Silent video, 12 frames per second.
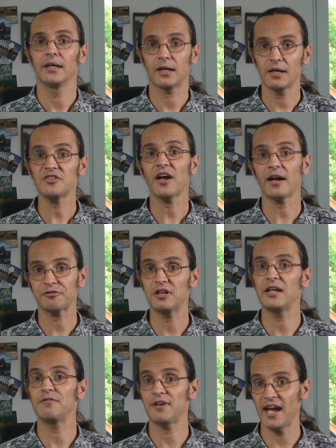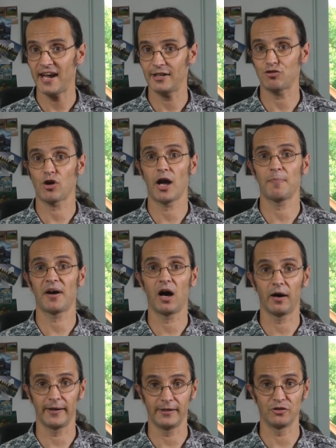you're going to have to leave your hairdryer
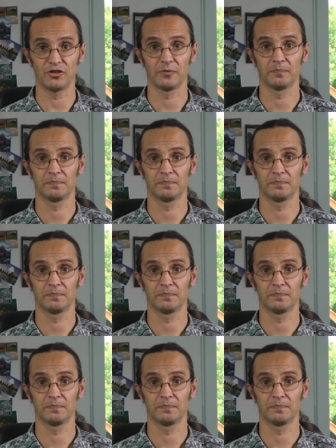behind